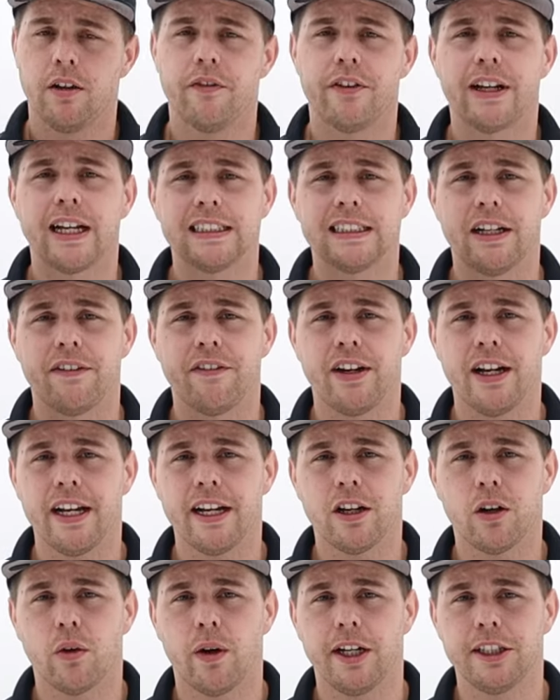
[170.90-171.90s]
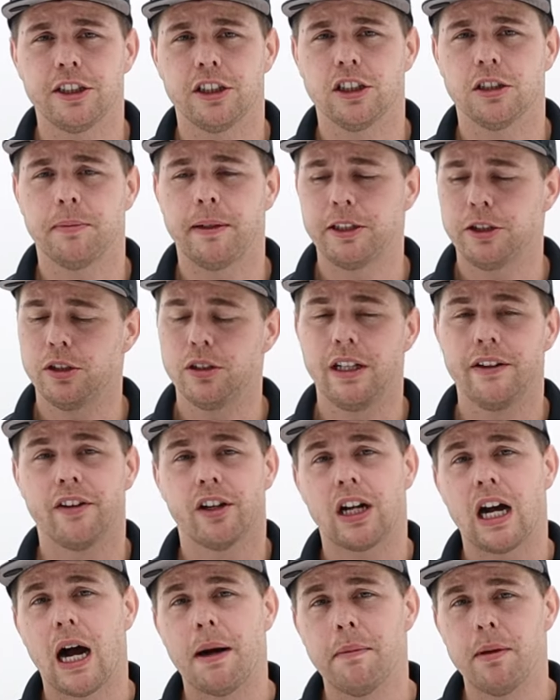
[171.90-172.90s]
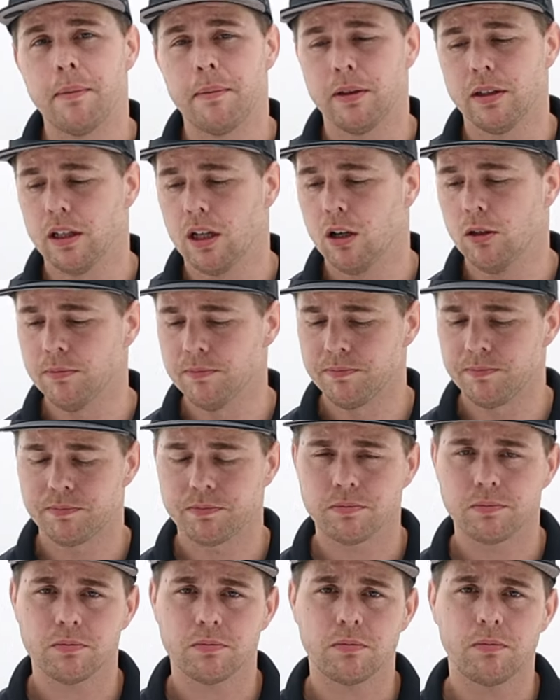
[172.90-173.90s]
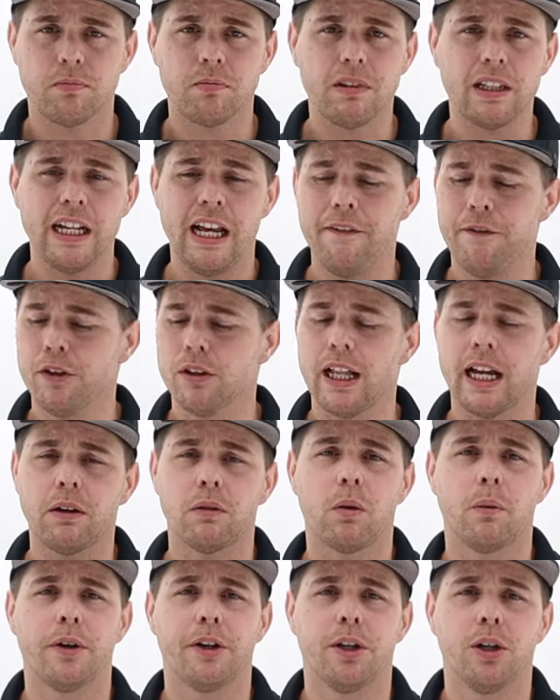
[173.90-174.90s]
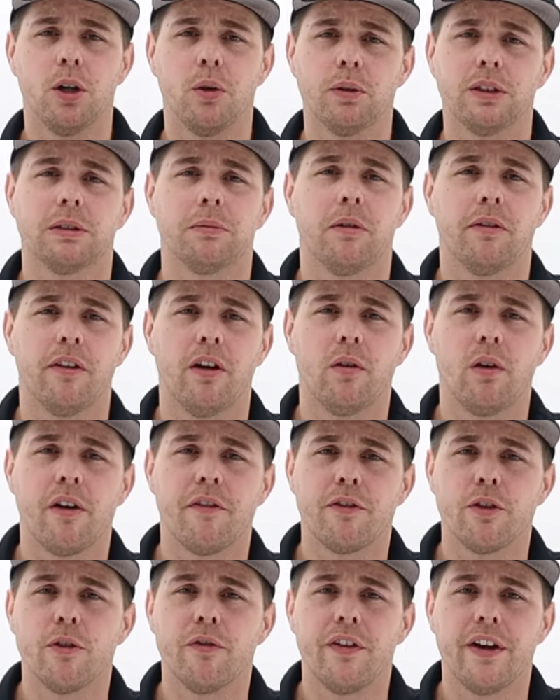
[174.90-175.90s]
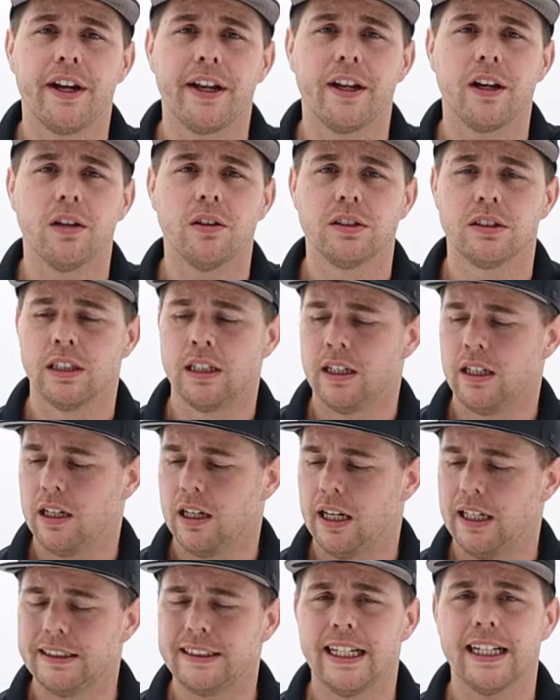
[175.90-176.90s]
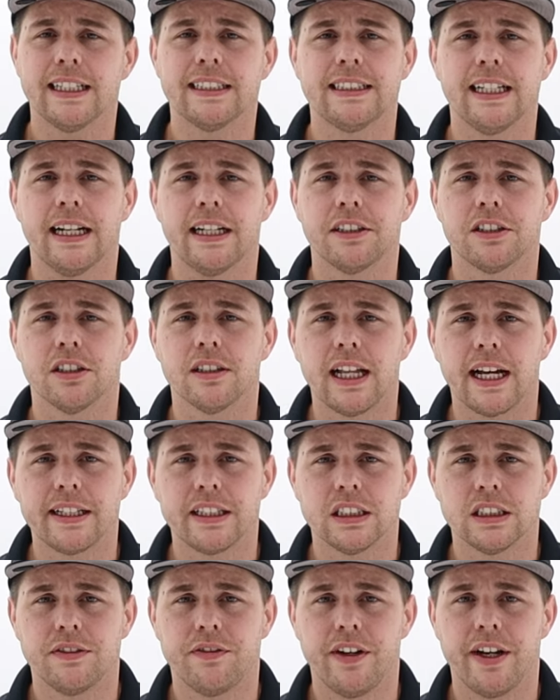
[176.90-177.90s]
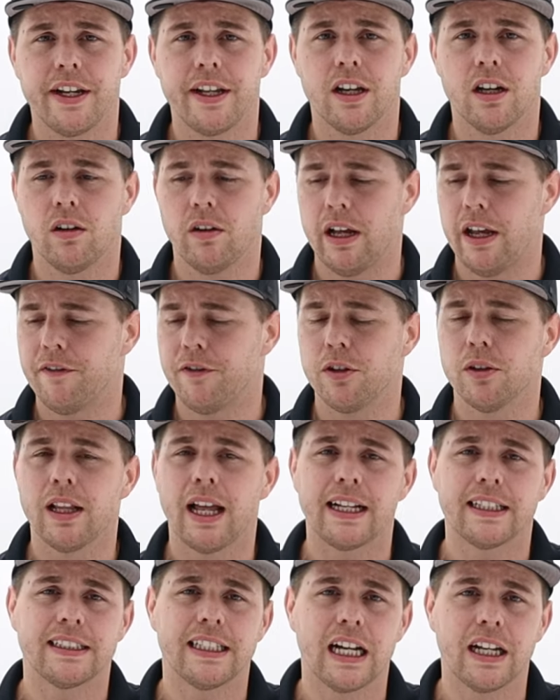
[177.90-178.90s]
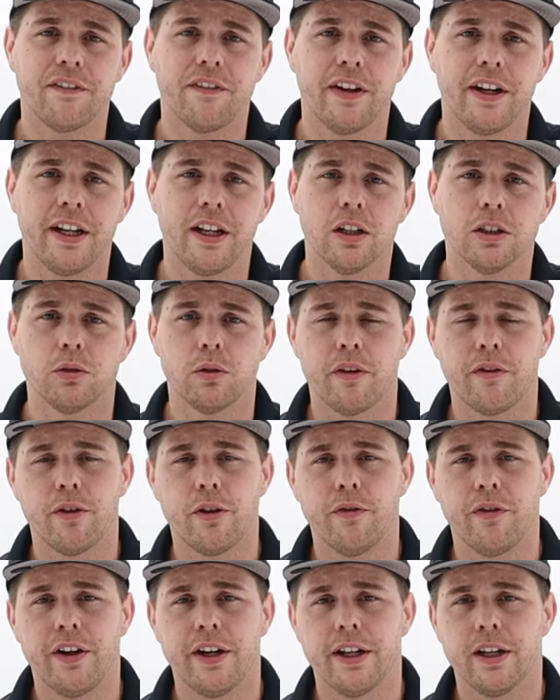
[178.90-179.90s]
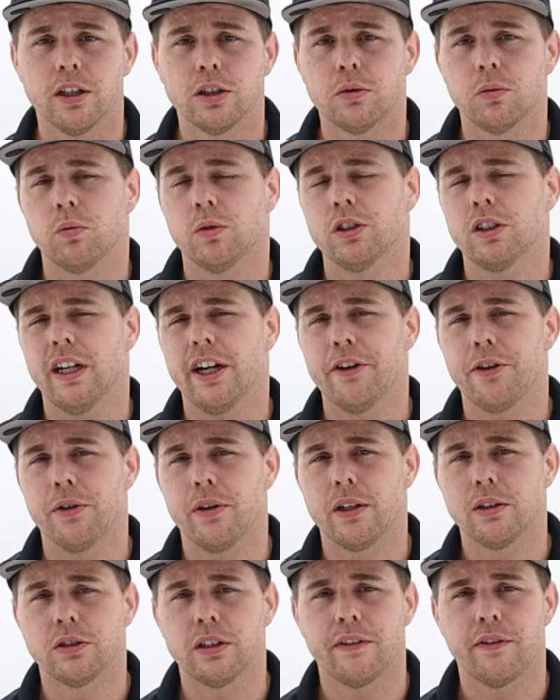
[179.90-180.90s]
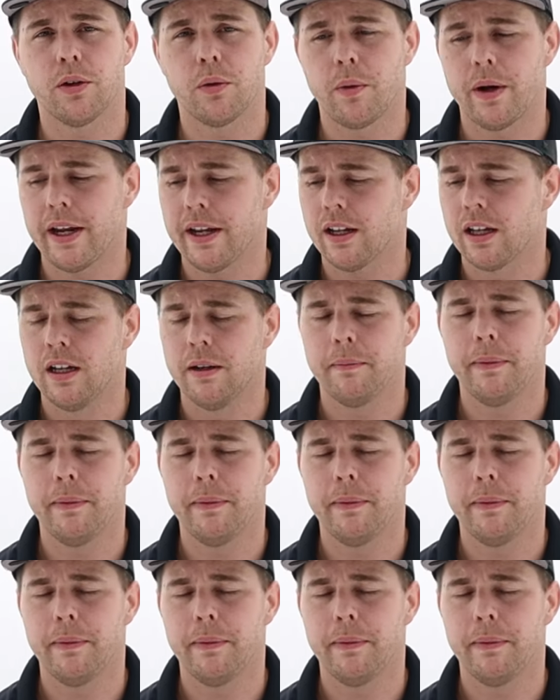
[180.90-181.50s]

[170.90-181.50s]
If you guys have any questions, make sure you leave a comment below. If you like what we're doing with some of our review videos, uh, take a second to like this video. If you like tech videos and review videos, we're trying to do those every week.